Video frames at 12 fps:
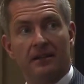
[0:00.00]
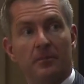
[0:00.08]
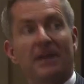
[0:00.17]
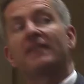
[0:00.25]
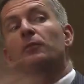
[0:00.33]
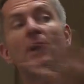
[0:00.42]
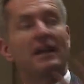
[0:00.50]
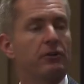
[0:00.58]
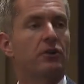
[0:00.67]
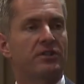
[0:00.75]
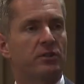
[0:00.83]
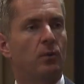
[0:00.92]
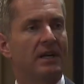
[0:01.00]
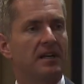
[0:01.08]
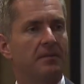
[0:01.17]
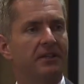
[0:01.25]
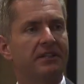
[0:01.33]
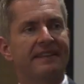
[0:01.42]
but the rate of occurrence is one in a
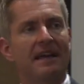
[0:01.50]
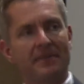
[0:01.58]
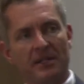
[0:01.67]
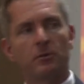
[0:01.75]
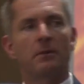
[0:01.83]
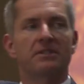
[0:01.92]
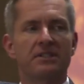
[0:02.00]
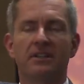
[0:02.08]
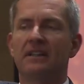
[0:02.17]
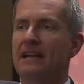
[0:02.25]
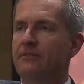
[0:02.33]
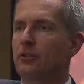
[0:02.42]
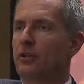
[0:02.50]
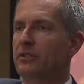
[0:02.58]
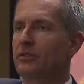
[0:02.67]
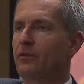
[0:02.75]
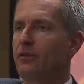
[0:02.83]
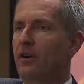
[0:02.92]
million, that means we would still have to look
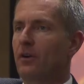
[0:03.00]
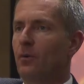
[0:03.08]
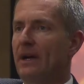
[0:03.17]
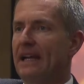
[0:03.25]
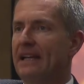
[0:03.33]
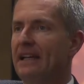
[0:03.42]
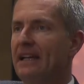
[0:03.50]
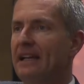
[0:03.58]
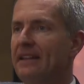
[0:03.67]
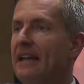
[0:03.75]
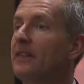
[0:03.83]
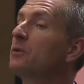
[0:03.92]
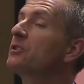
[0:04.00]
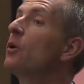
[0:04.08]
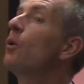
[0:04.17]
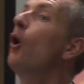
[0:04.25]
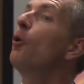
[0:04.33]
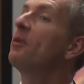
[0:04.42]
so far away that there was
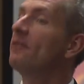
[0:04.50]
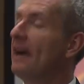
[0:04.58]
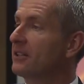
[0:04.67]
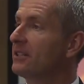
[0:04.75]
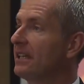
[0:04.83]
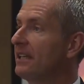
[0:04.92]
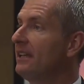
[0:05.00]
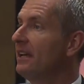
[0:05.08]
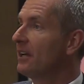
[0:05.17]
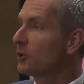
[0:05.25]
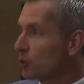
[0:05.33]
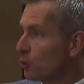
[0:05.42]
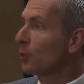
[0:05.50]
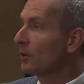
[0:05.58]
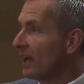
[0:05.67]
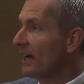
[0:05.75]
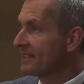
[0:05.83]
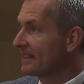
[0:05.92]
no hope of actually
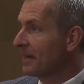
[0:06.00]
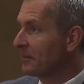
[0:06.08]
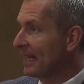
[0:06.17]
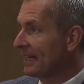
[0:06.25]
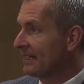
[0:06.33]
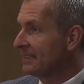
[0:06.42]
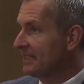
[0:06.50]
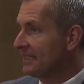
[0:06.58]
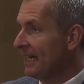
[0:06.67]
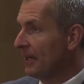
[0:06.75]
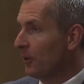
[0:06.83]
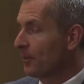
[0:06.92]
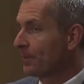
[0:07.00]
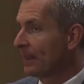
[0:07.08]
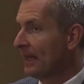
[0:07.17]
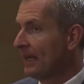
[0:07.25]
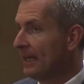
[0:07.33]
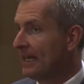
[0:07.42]
scrutinizing that planet in detail.
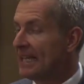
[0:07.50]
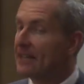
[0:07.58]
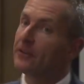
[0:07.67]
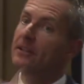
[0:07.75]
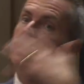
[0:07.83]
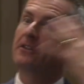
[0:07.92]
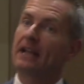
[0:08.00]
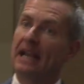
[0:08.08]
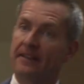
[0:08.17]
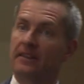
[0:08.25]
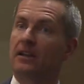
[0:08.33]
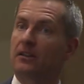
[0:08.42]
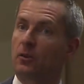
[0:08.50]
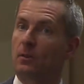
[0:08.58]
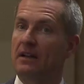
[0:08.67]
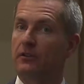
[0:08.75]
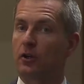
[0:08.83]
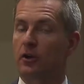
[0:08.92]
If, on the other hand, the, the
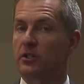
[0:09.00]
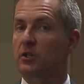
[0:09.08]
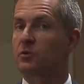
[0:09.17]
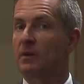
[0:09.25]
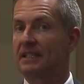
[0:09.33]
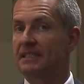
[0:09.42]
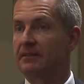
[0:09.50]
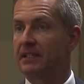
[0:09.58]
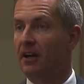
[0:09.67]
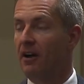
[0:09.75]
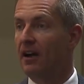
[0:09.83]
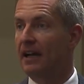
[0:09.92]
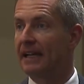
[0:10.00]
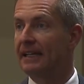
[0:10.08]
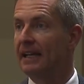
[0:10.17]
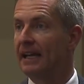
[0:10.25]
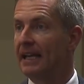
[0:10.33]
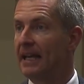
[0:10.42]
rate of occurrence was relatively high,
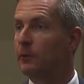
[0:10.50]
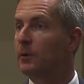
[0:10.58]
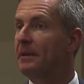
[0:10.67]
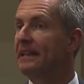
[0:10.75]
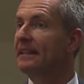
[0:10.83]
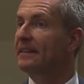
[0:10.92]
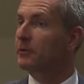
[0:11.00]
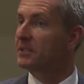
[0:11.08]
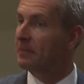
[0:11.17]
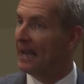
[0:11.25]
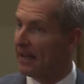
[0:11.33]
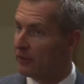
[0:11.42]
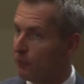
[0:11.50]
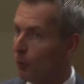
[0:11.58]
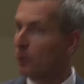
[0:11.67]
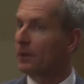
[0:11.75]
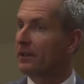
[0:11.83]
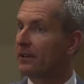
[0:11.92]
it would mean that there was a path
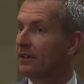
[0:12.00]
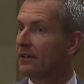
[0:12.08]
forward